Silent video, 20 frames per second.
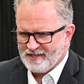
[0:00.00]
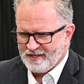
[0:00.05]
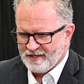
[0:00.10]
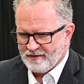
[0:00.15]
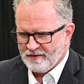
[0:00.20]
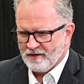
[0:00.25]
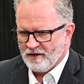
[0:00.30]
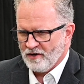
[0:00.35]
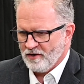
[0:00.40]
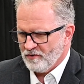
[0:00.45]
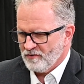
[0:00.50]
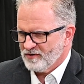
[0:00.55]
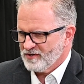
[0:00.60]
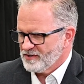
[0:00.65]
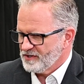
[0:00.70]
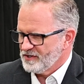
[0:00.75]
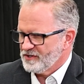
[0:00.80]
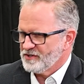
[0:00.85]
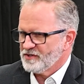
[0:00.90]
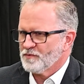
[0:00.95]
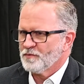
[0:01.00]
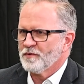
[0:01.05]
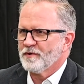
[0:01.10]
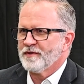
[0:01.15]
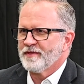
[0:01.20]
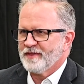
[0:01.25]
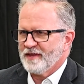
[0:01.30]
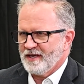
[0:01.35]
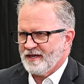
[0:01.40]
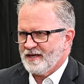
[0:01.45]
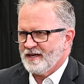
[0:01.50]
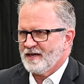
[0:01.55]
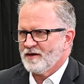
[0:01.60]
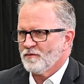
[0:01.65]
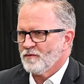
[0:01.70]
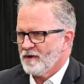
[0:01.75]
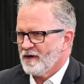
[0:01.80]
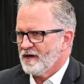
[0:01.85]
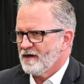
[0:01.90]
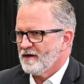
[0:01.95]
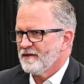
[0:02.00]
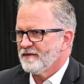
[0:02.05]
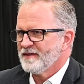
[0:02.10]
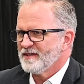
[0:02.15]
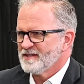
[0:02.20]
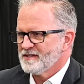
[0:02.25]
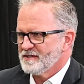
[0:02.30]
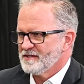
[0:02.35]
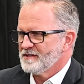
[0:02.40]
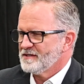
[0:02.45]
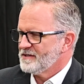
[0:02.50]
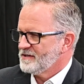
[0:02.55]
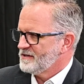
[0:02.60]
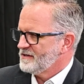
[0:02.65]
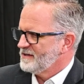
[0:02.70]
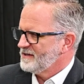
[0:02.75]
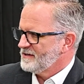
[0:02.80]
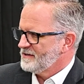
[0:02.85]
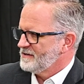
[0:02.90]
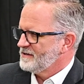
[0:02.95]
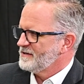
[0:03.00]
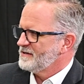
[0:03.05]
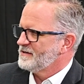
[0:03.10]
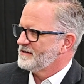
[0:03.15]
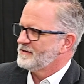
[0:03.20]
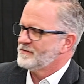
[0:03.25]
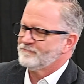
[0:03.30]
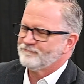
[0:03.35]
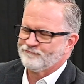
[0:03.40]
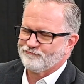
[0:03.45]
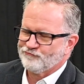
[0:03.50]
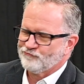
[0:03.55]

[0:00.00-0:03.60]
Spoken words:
in the hoaxes were thinking, well, this is